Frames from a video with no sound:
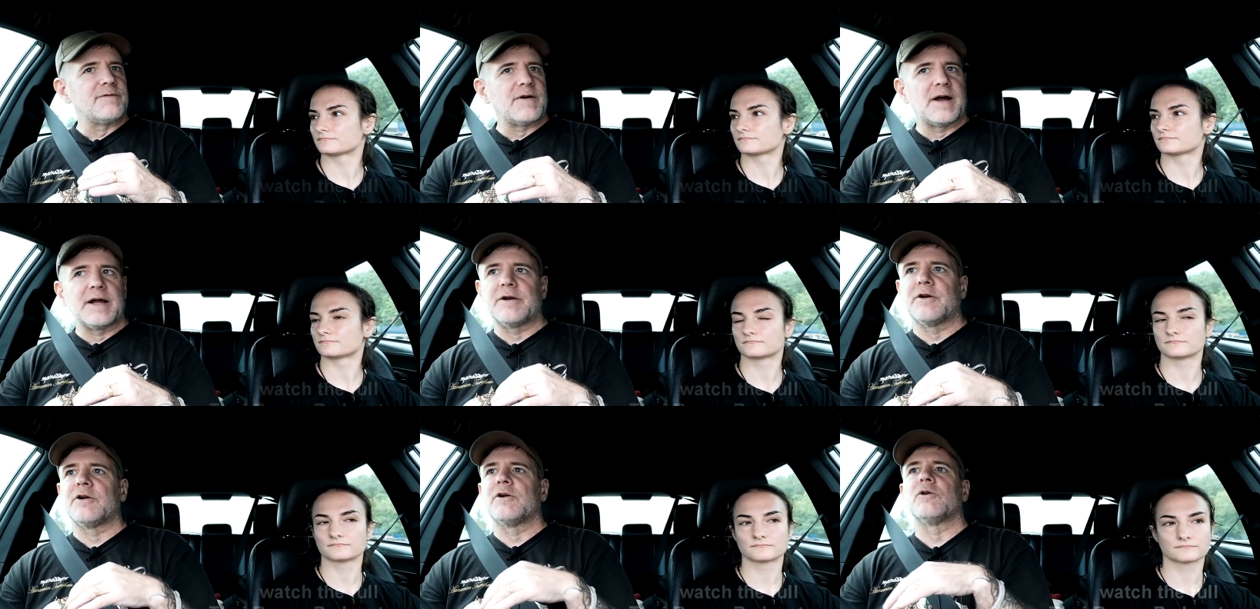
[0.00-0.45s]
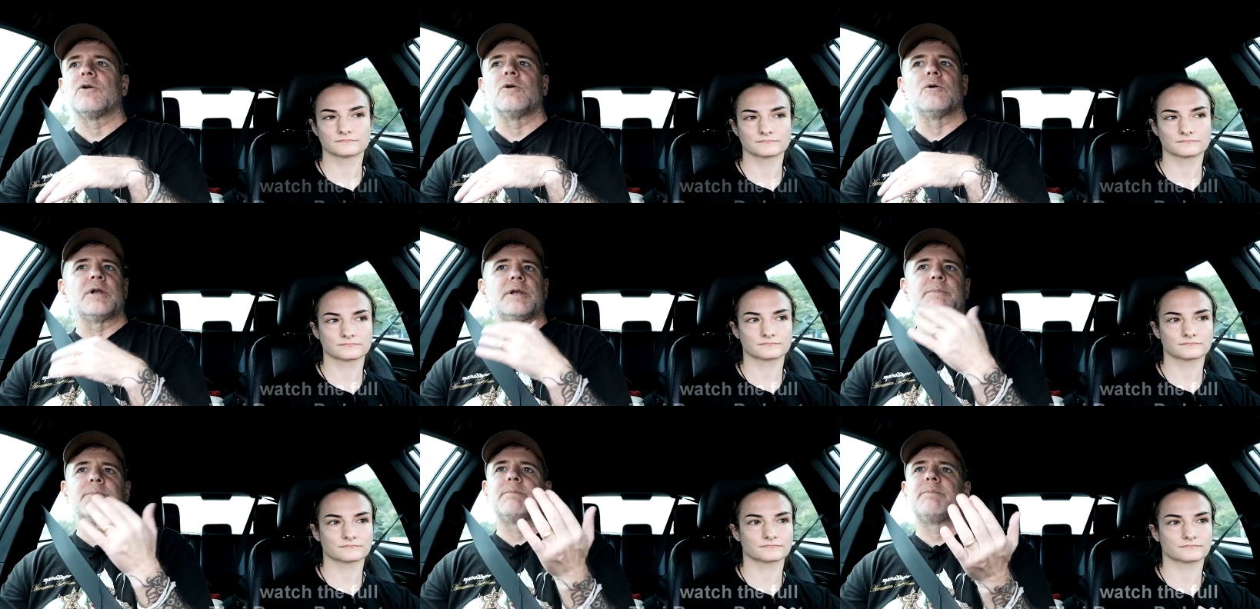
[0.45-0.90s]
Speaker 1: fighter
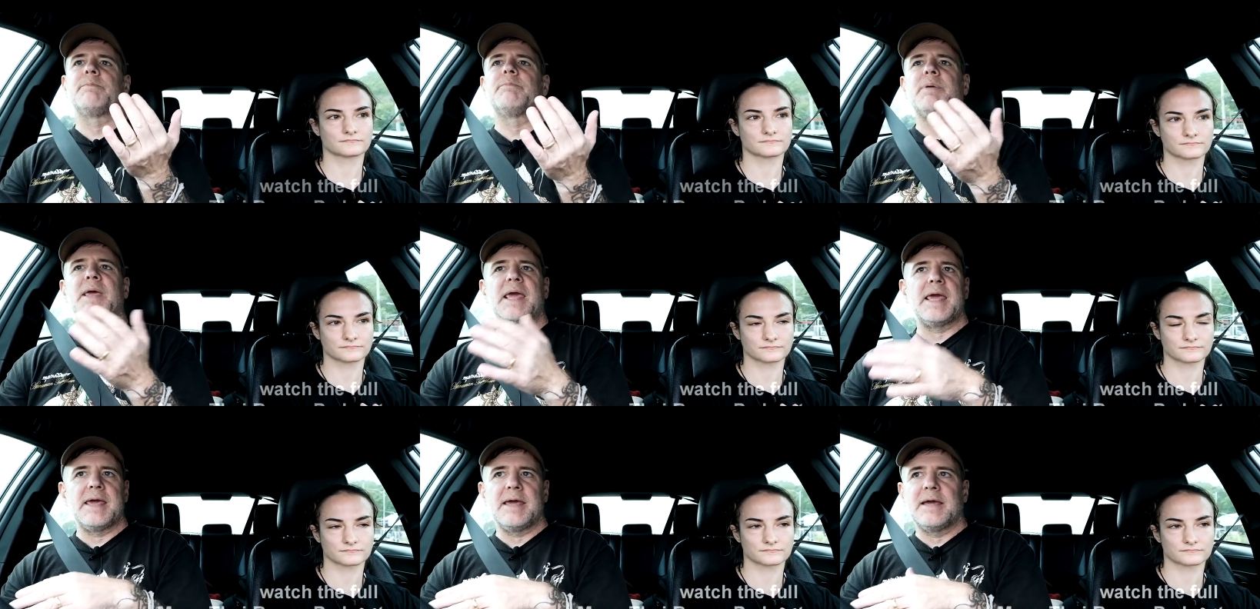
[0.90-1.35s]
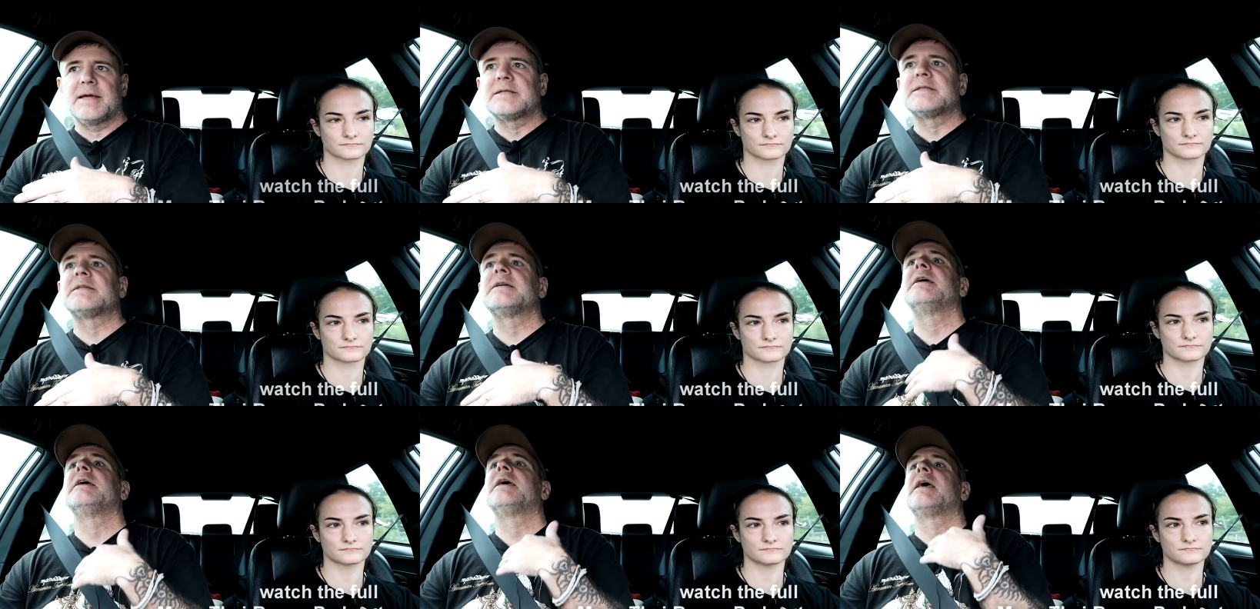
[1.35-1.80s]
who had
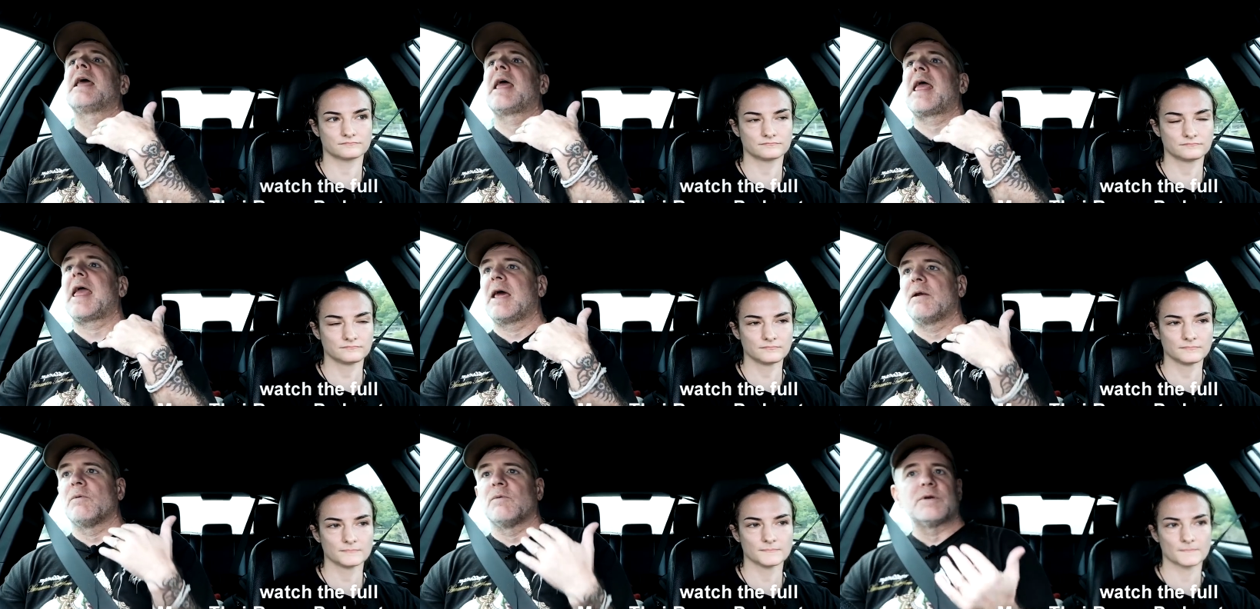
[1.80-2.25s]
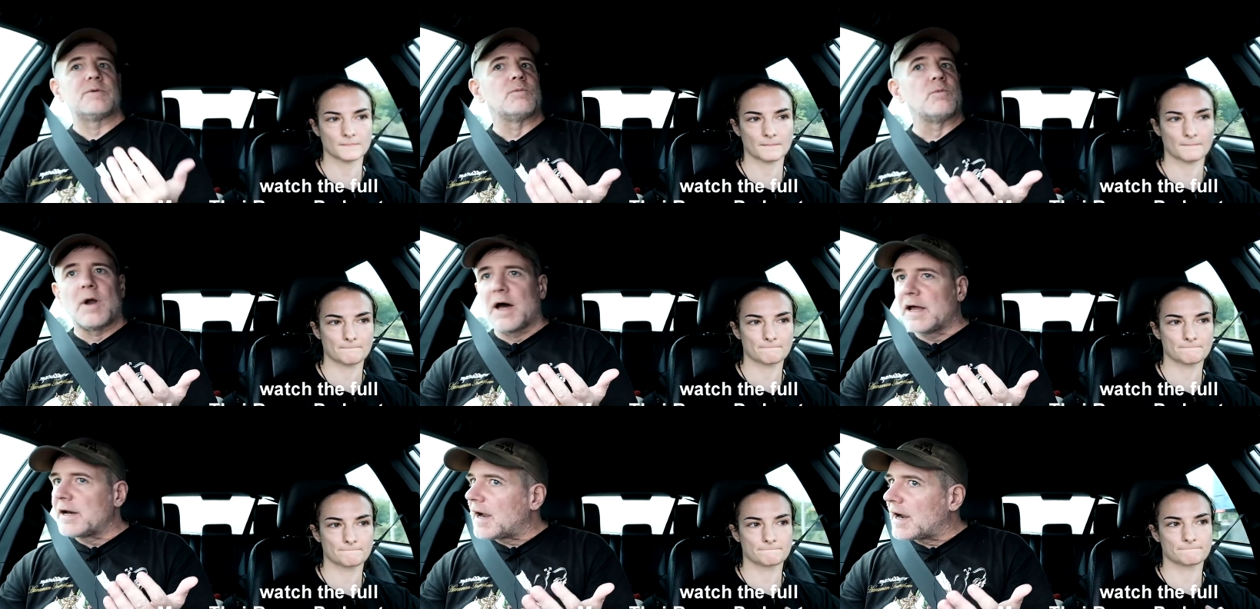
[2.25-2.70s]
peaked and would
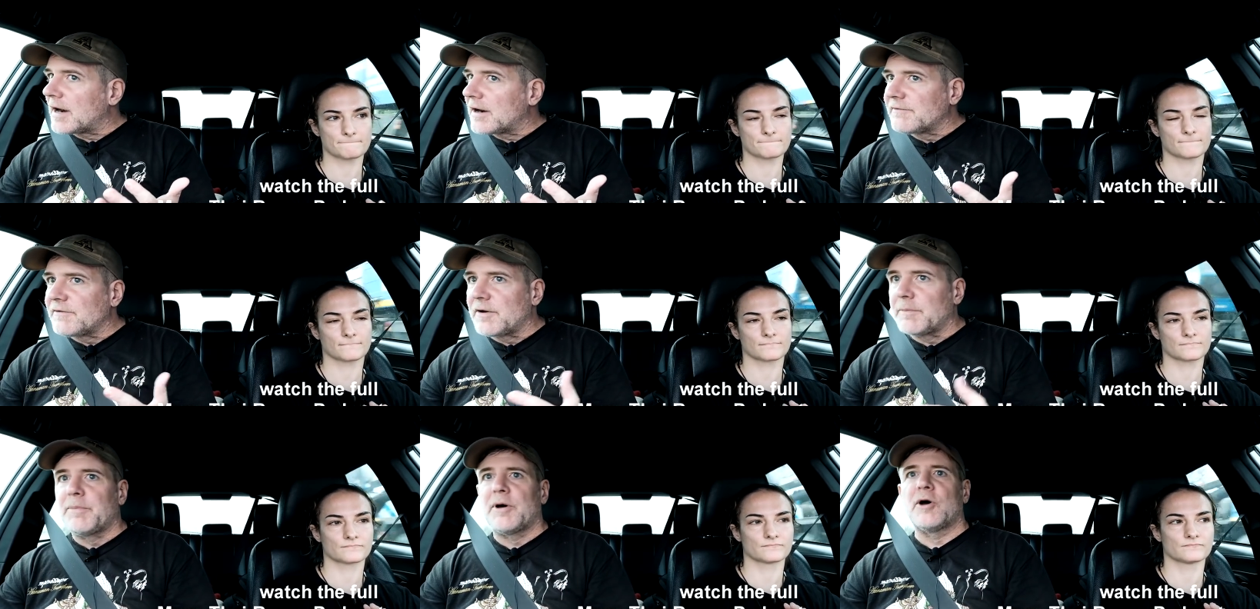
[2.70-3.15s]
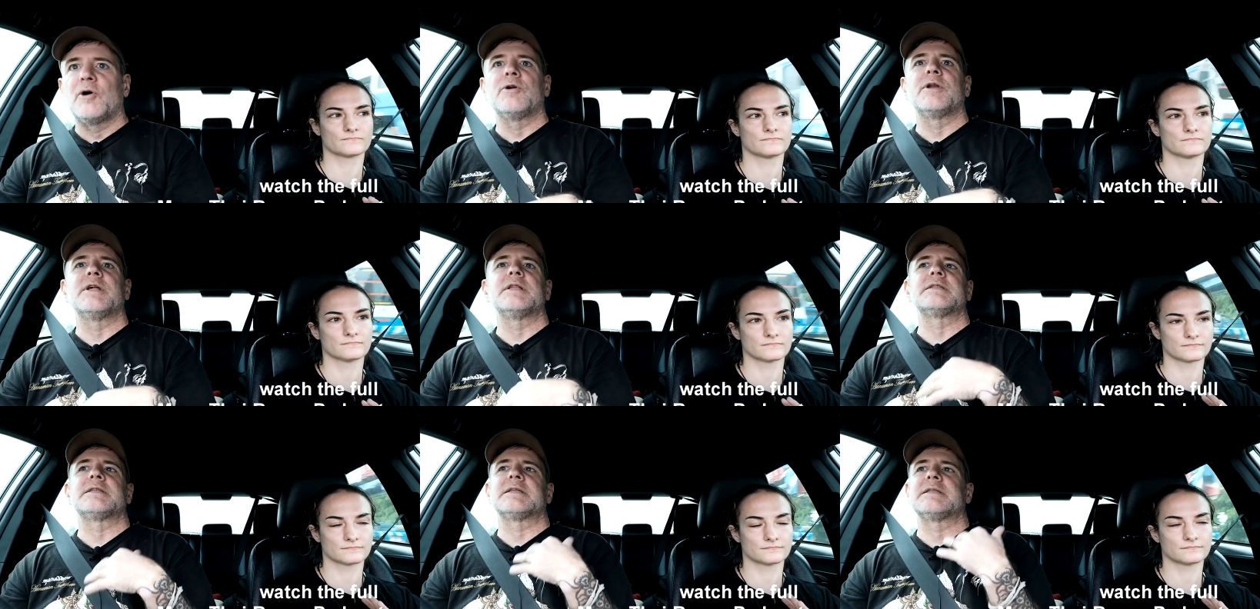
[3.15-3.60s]
run out of
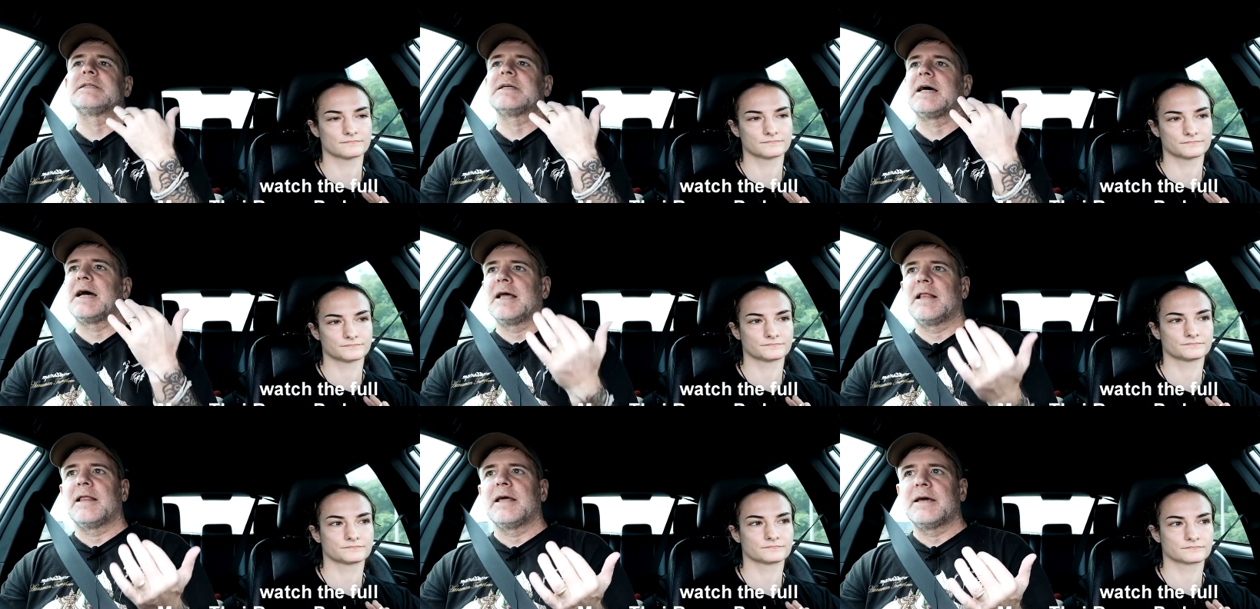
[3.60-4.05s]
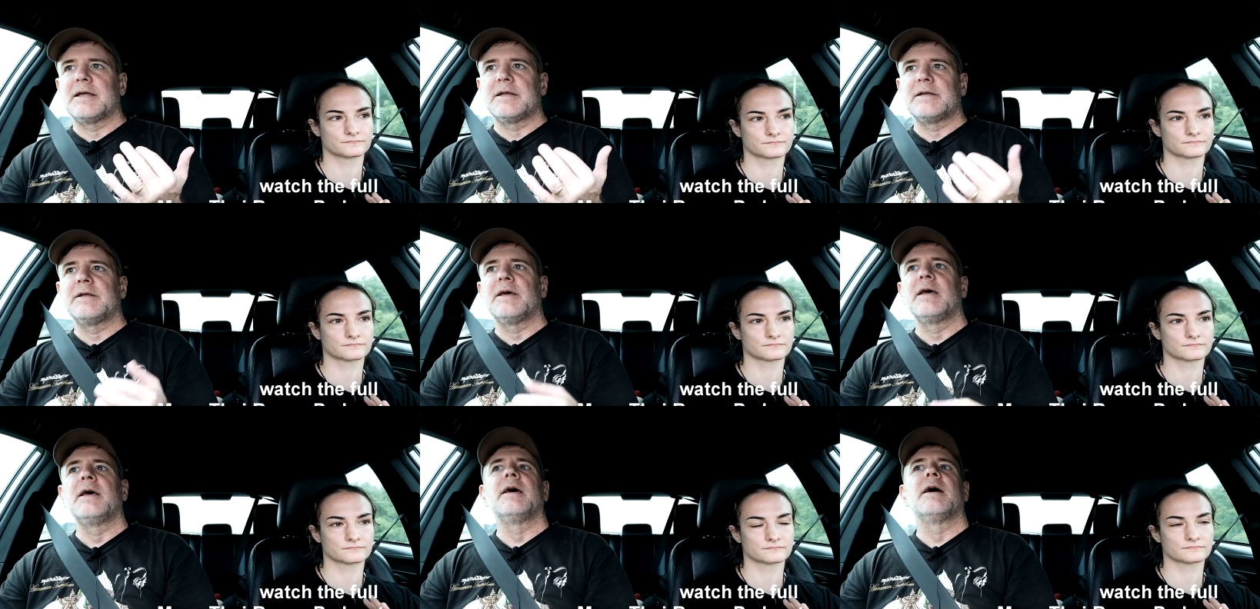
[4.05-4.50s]
opponents in
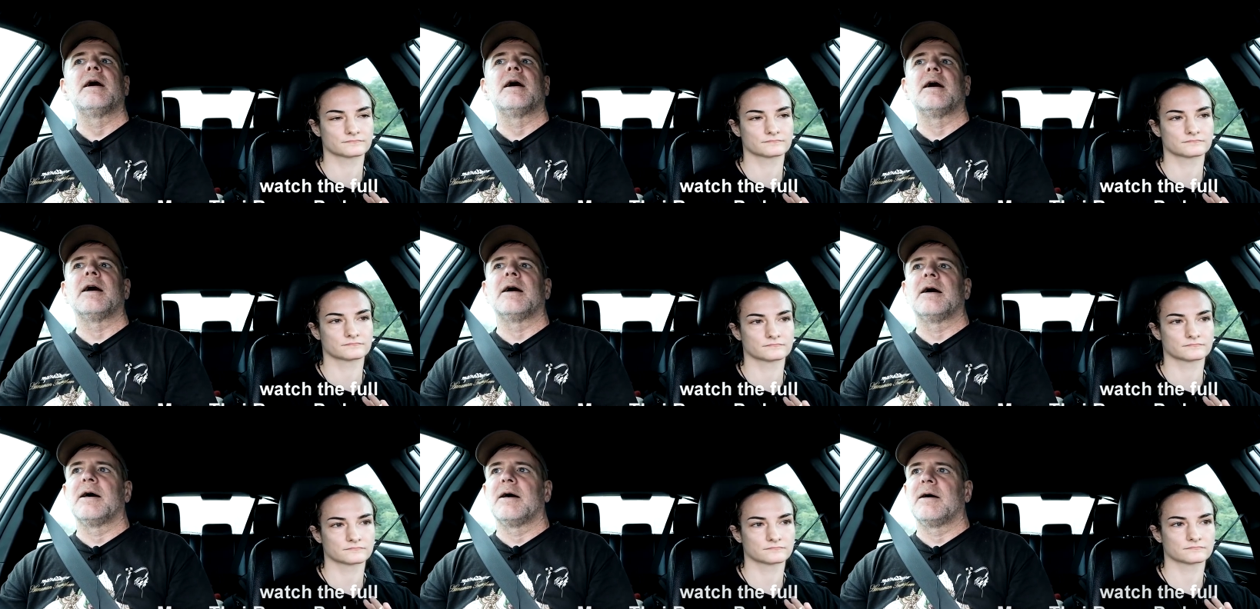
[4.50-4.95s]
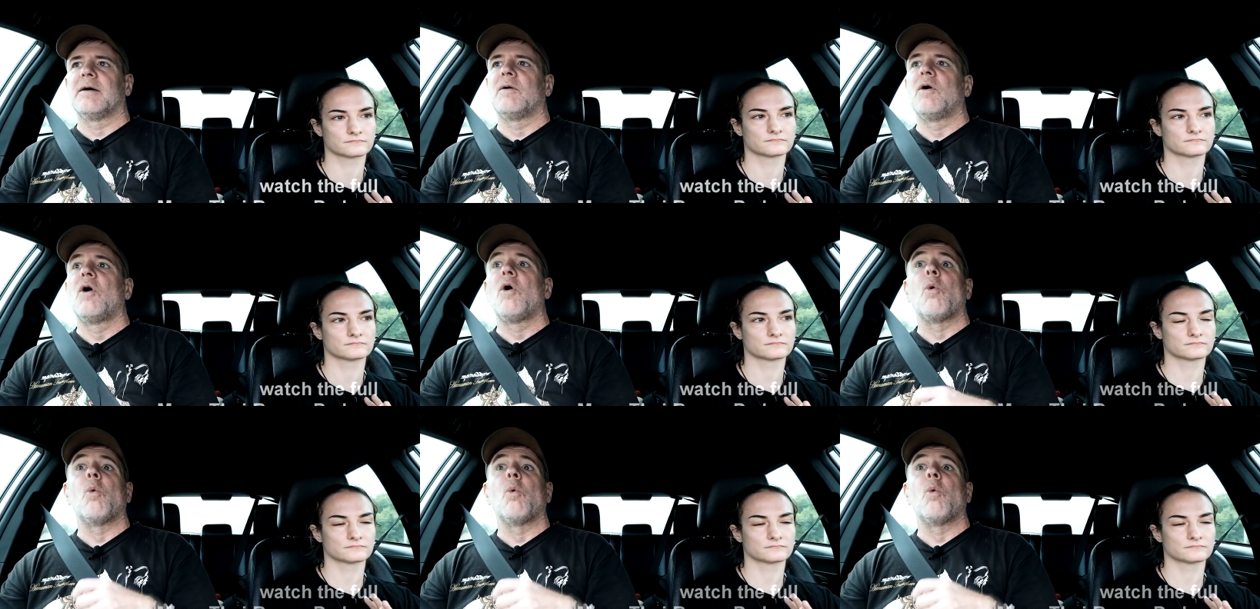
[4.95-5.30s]
Thailand, uh,